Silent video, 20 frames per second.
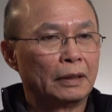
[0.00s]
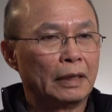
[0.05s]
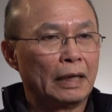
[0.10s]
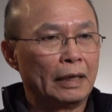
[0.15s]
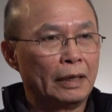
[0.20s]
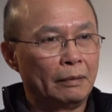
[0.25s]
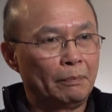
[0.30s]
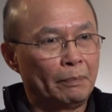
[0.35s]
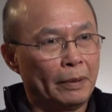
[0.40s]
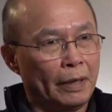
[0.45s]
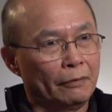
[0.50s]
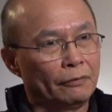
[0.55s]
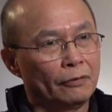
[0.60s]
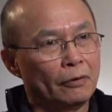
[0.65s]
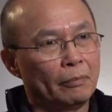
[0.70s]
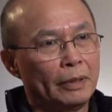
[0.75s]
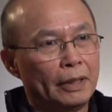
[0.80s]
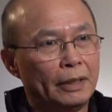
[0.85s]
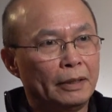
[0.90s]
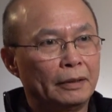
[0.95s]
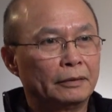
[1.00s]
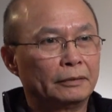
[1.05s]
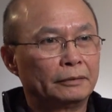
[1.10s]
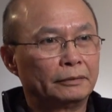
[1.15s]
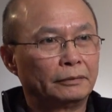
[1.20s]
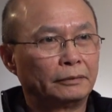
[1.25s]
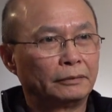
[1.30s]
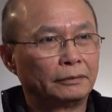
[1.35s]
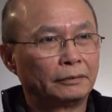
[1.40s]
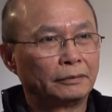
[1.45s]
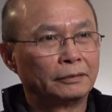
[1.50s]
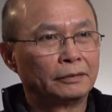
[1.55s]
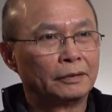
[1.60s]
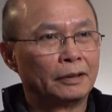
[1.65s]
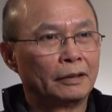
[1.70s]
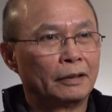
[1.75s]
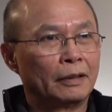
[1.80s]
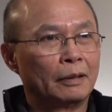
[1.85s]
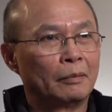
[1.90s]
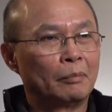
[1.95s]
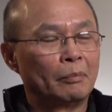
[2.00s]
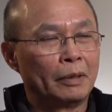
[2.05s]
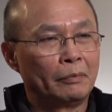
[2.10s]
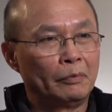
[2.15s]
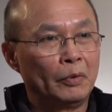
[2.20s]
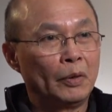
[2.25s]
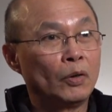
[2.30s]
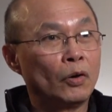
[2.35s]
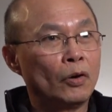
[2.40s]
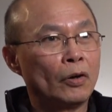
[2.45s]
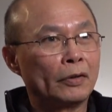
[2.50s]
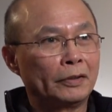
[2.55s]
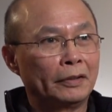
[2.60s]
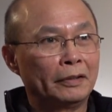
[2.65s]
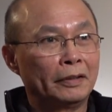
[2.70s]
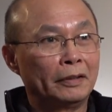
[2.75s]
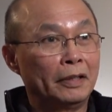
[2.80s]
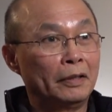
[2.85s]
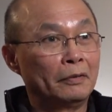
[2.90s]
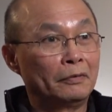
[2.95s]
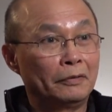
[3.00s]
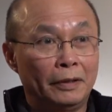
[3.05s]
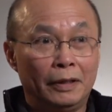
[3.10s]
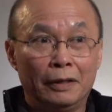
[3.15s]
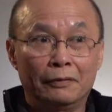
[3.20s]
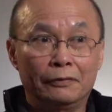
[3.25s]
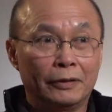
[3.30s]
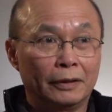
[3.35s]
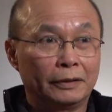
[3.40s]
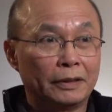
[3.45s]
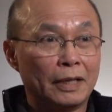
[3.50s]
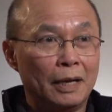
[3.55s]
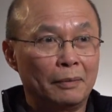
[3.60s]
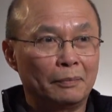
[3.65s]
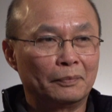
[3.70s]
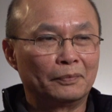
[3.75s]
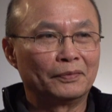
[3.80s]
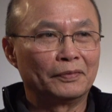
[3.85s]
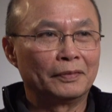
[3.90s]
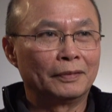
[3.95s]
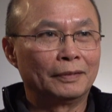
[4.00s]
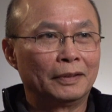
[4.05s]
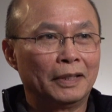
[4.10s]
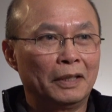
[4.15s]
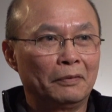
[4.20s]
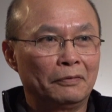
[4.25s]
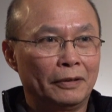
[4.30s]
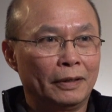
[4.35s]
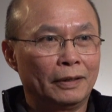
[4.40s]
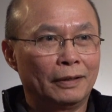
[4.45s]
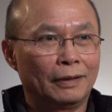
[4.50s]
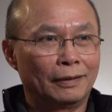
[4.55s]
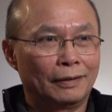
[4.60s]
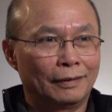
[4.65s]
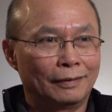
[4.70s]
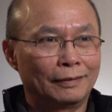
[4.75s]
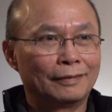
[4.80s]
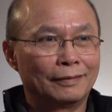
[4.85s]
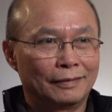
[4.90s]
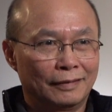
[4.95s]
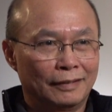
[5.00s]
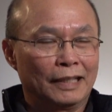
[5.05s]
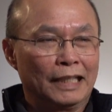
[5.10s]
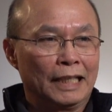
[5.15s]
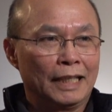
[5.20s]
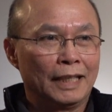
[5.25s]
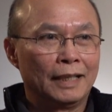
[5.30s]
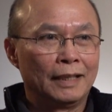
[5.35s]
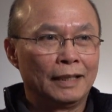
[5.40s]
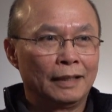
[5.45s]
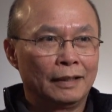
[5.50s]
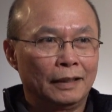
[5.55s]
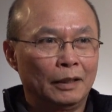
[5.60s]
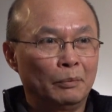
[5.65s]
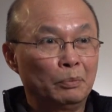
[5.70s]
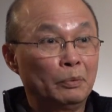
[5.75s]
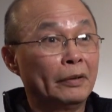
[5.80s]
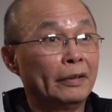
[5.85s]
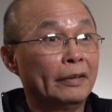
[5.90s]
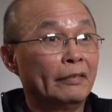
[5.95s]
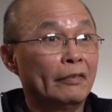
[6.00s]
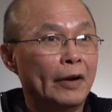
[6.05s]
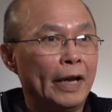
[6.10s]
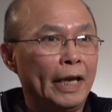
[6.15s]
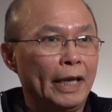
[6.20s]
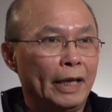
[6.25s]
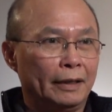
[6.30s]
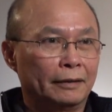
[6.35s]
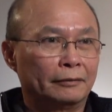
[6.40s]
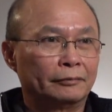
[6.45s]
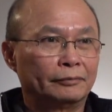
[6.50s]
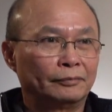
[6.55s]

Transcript: And they paid for me, but we crossed at different time, different way.